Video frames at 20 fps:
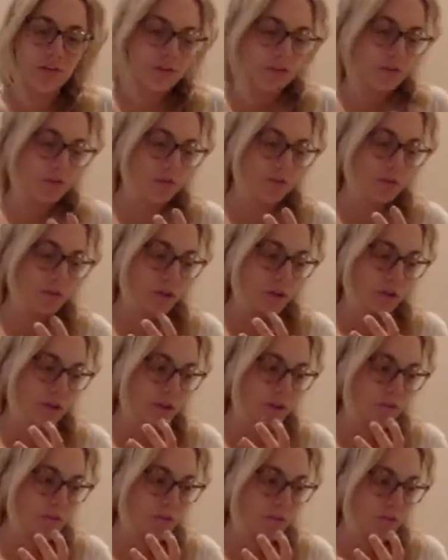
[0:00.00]
So if
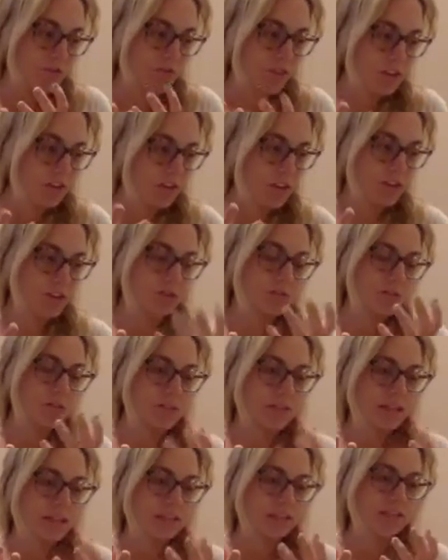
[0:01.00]
you're feeling those
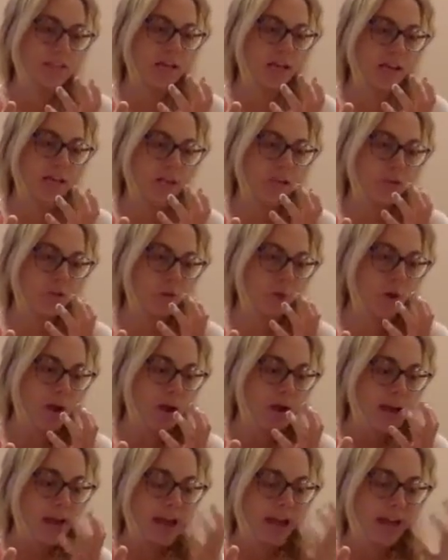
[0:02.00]
things and you're
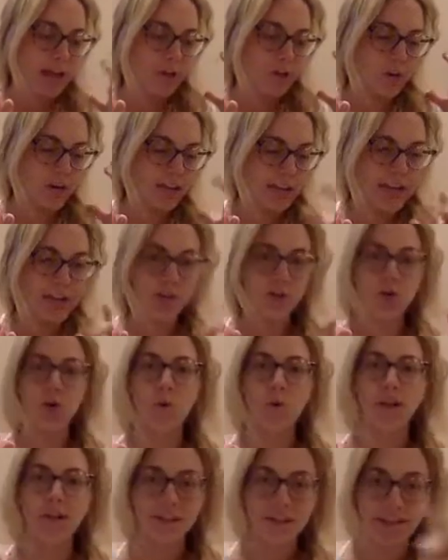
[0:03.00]

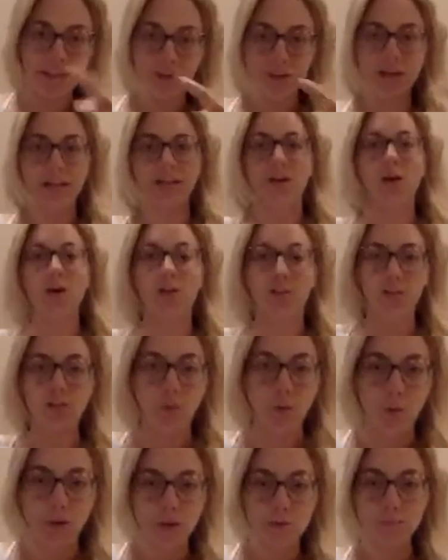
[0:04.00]
going like what I call the
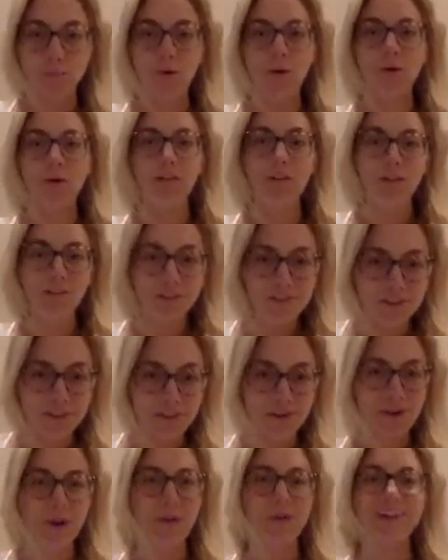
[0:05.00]
toilet bowl,
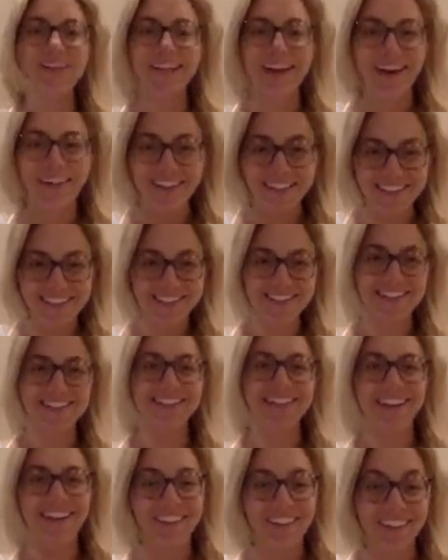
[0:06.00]
you're going down into your
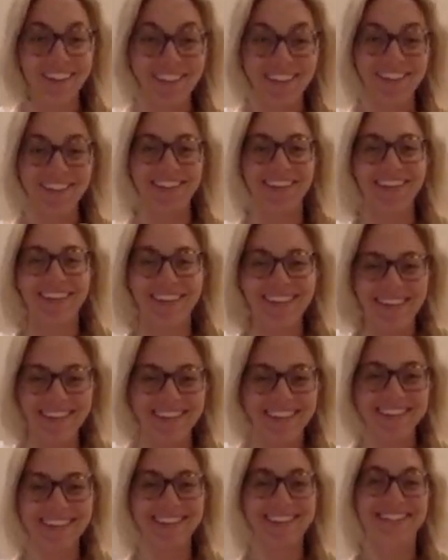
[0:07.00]
cycle,
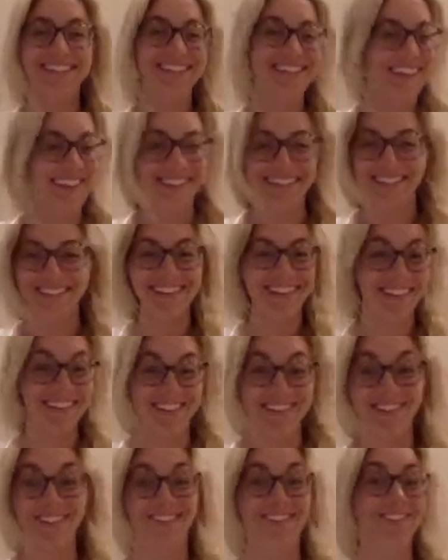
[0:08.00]
you're taking you down the
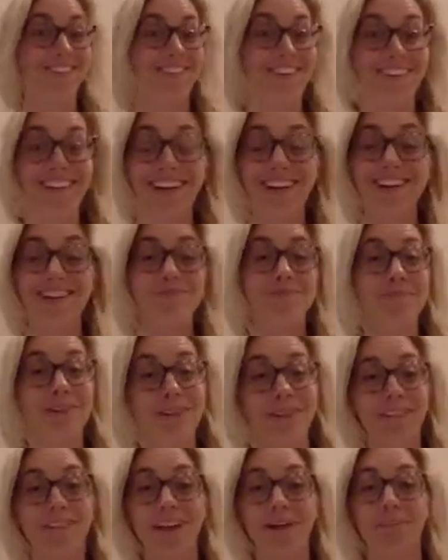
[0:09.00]
toilet bowl, and you
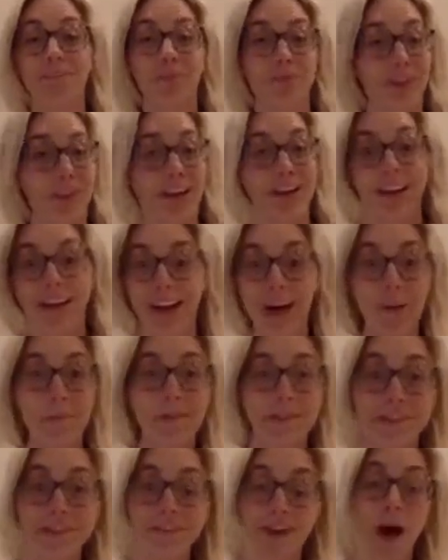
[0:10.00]
better like plug it up
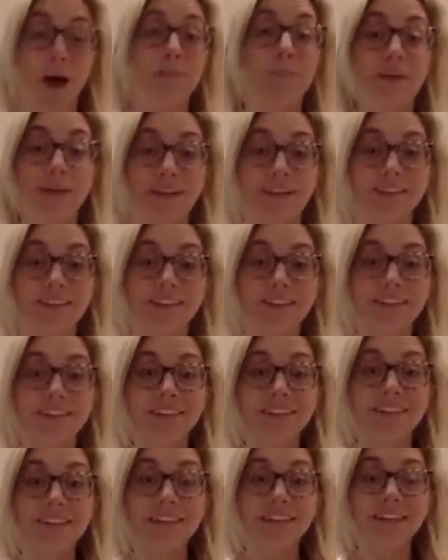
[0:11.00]
and stop it,
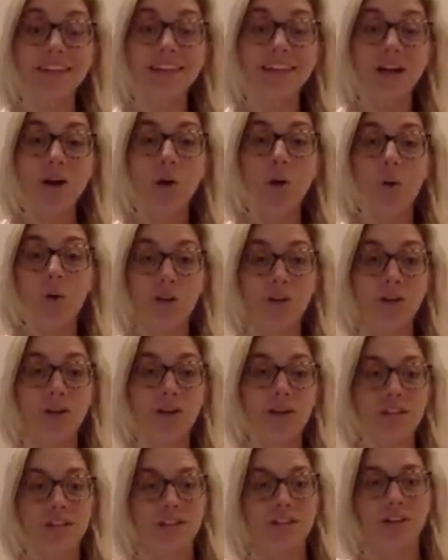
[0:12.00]
or you're going
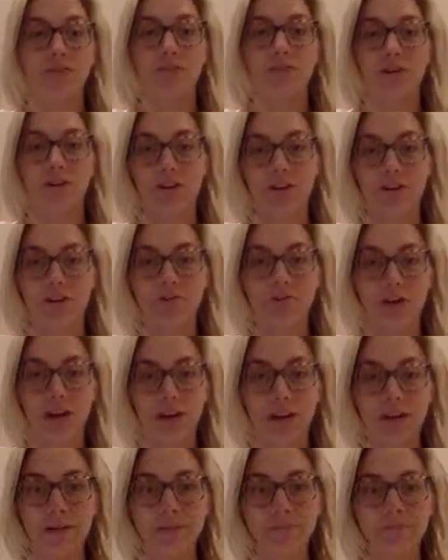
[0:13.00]
to suffer,
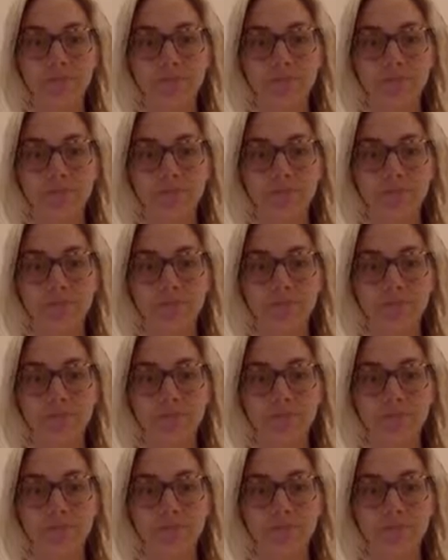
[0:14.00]
right?